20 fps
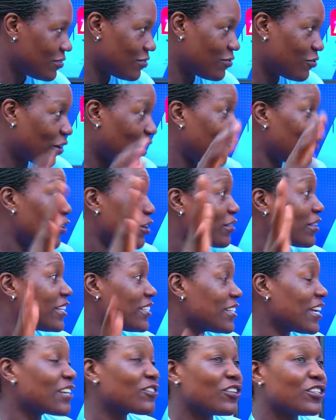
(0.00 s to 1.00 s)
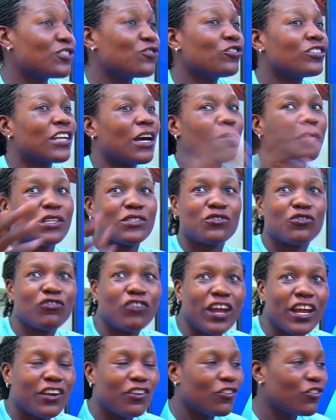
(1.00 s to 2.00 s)
Rhino Athletics. Actually, it's not Amazon
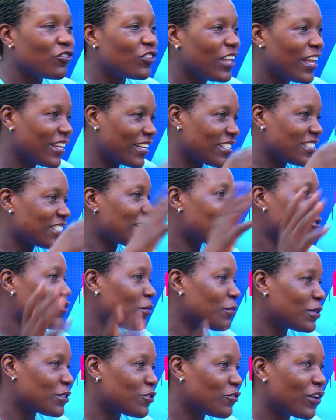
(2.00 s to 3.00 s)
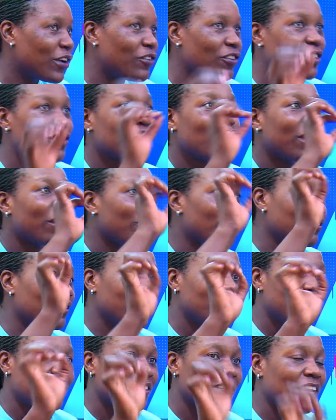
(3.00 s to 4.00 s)
Rhino, like it's like Amazon Rhino, it's Rhino
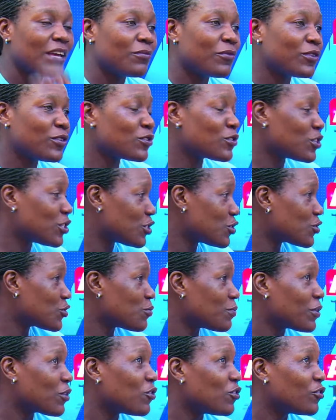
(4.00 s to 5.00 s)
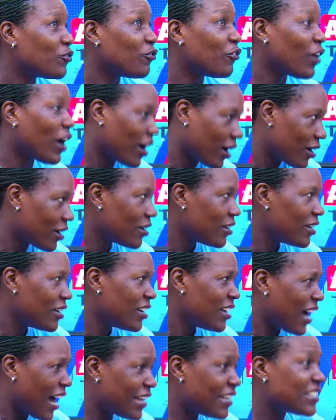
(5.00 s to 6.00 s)
Athletics Club. It used to be called RAC,
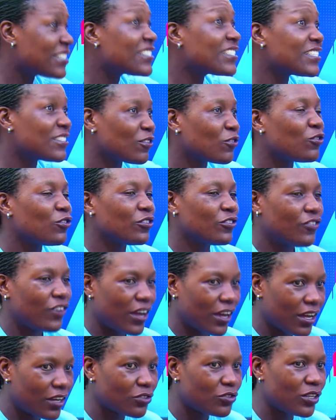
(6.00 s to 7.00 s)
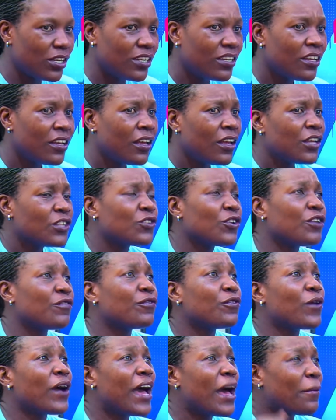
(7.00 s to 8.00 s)
and it's still called RAC actually. So
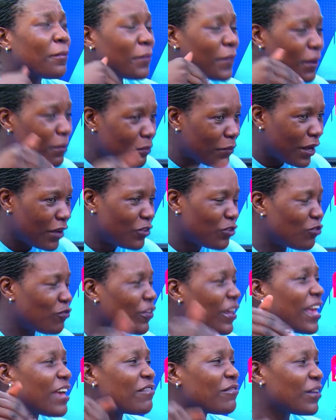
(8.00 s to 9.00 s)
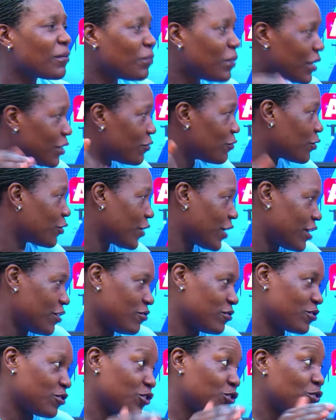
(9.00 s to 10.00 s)
if you are a member, you've ever played for
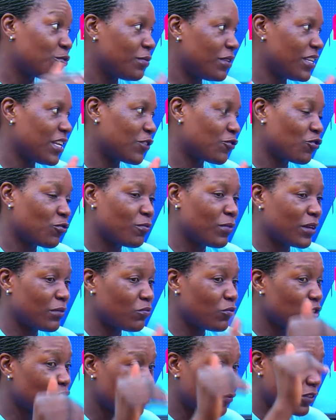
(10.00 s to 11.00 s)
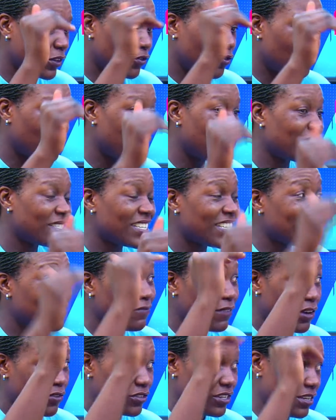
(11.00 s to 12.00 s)
Rhinos, you should be in that group. But most of the group has its
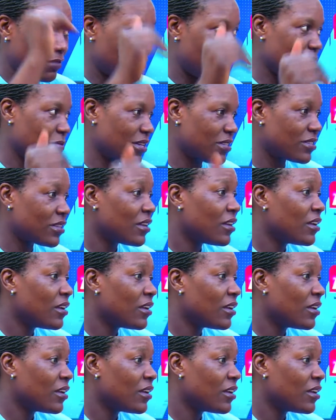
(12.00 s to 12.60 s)
founding members.